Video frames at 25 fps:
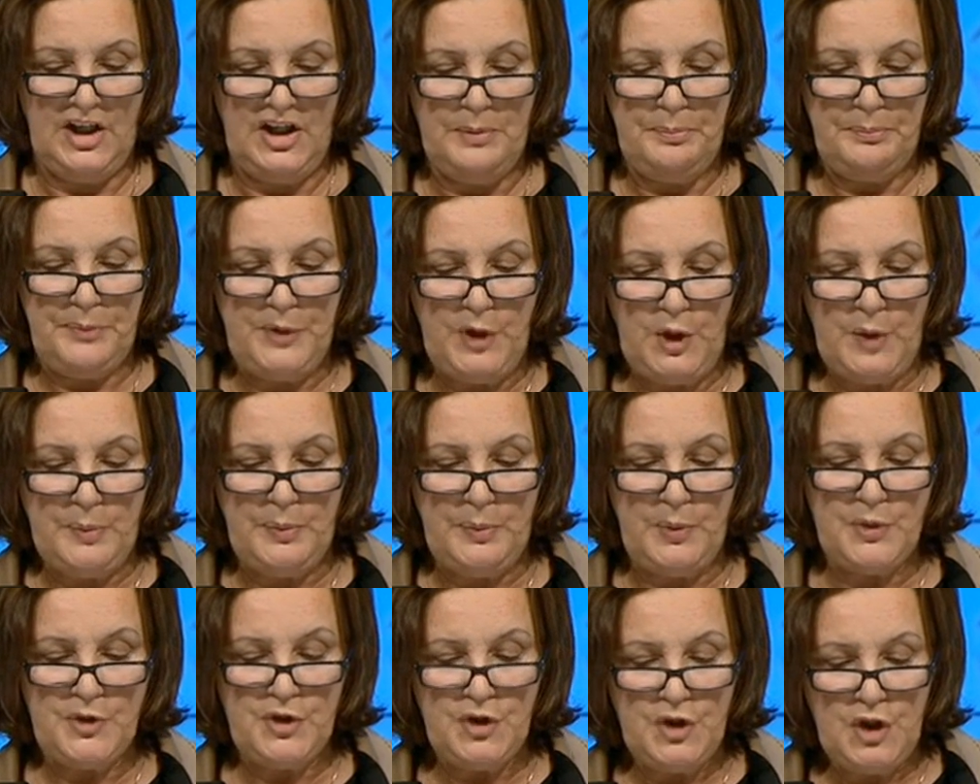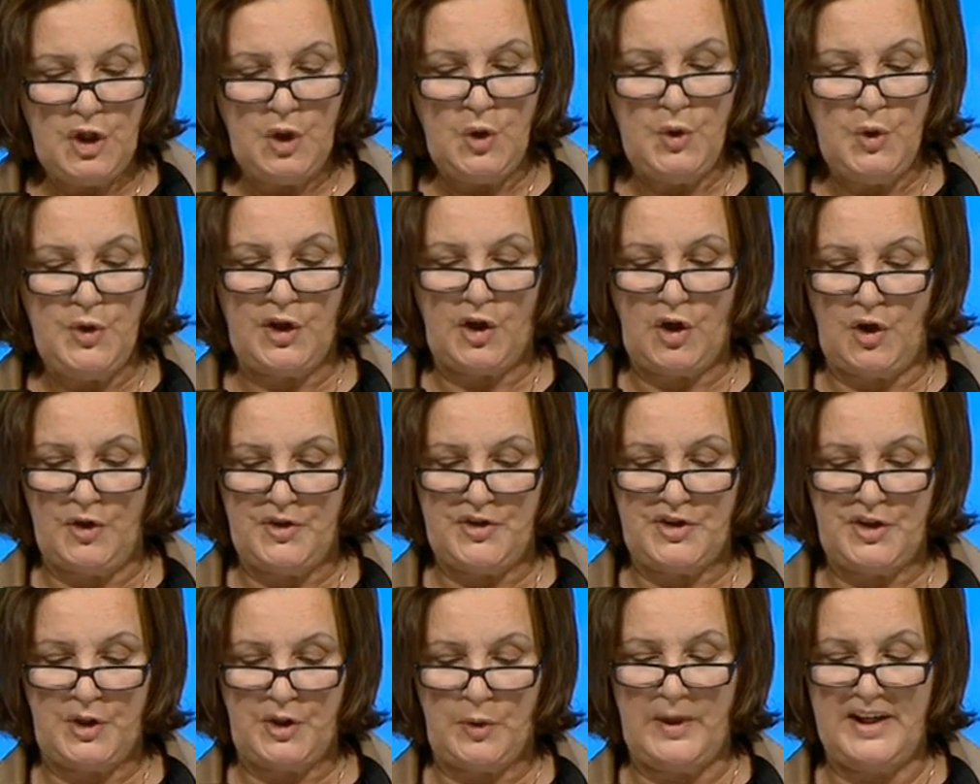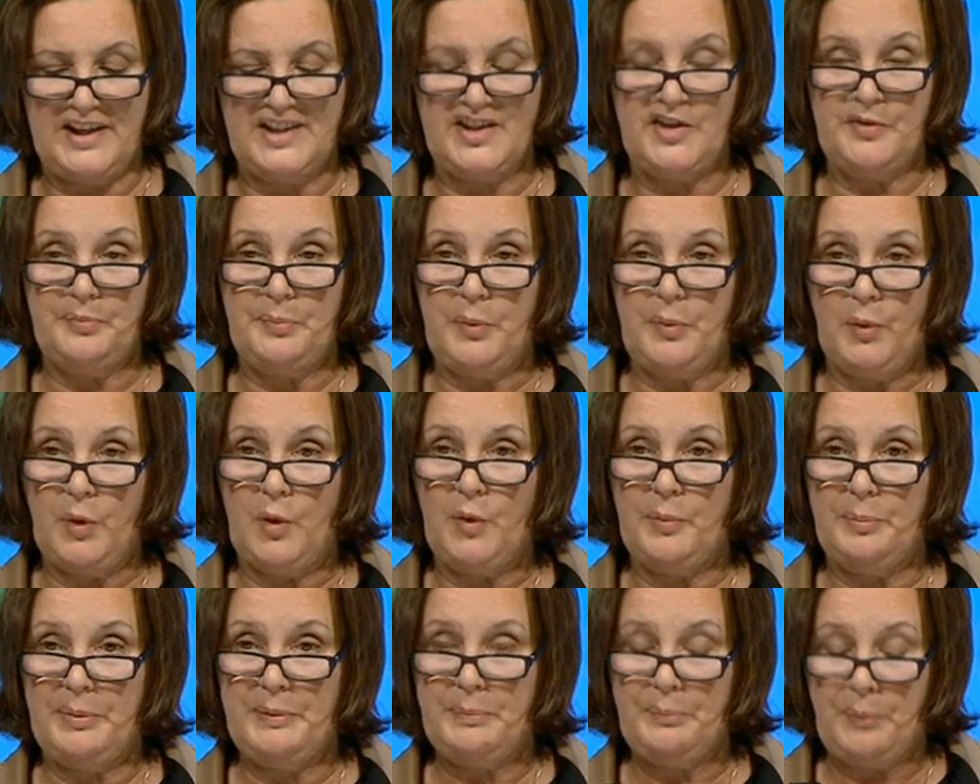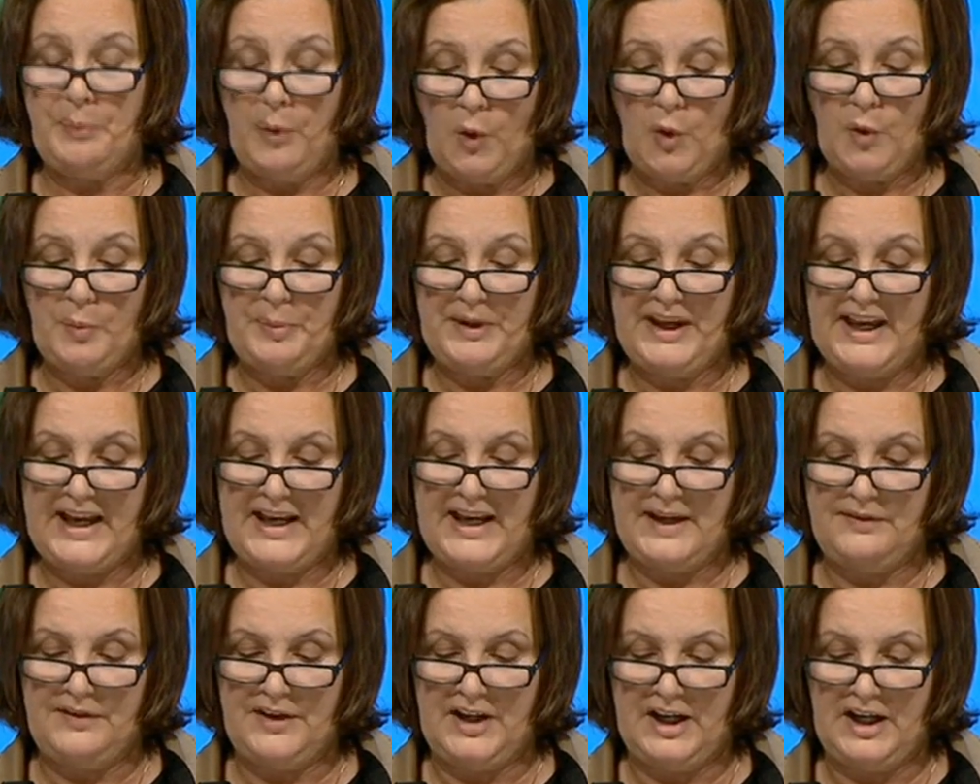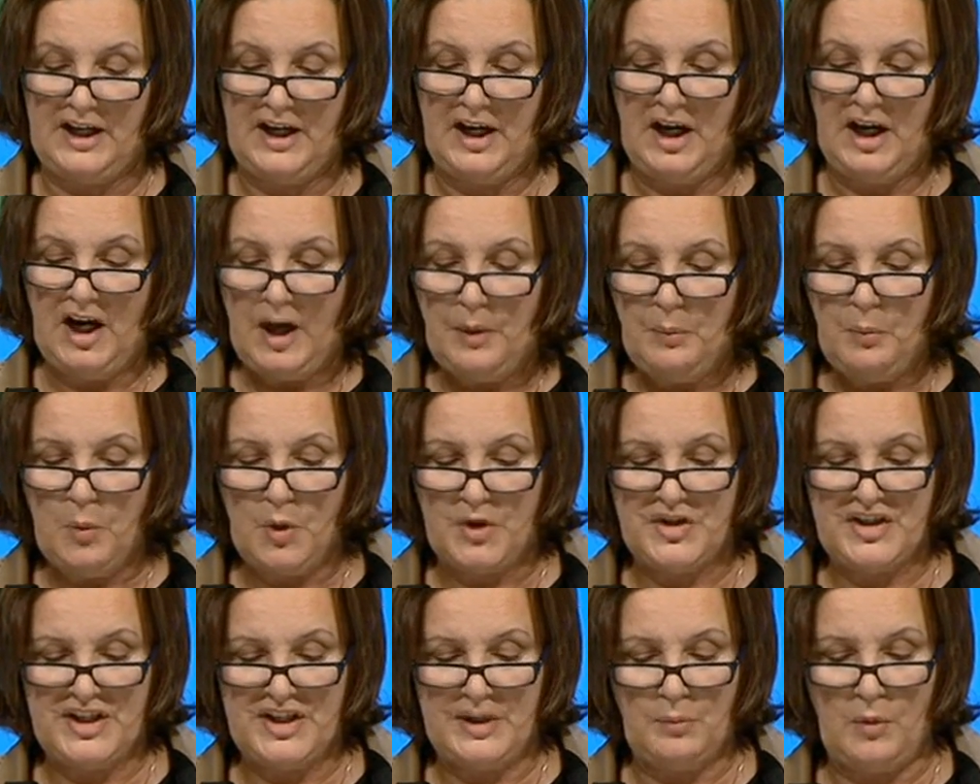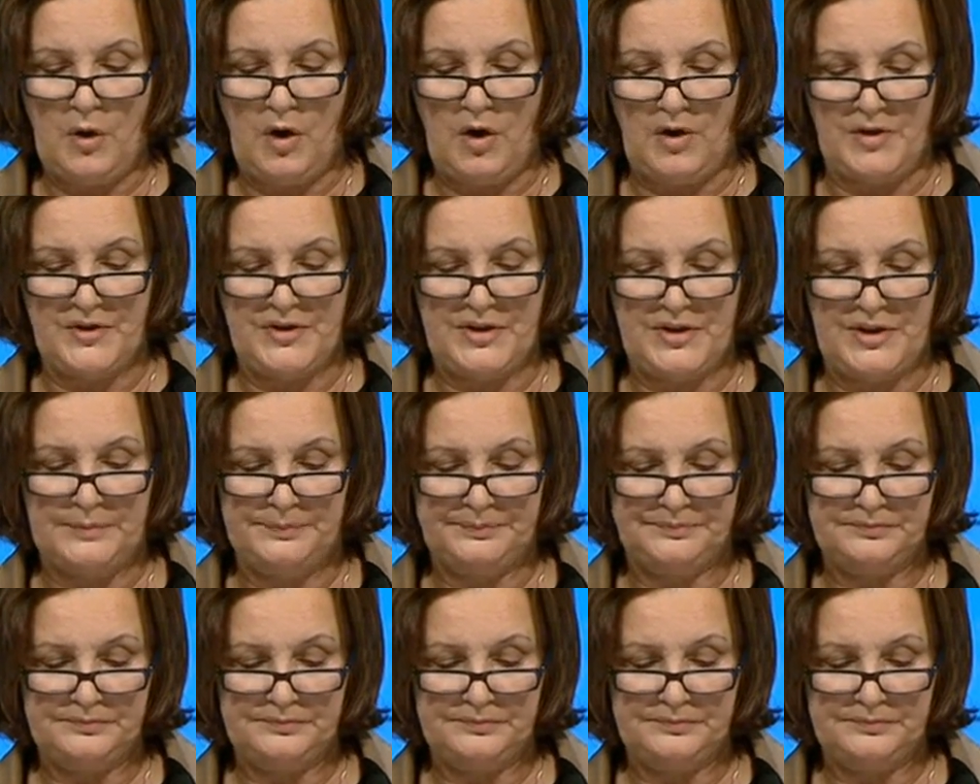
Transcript: Pupils knew the consequence of poor behaviour and what it was.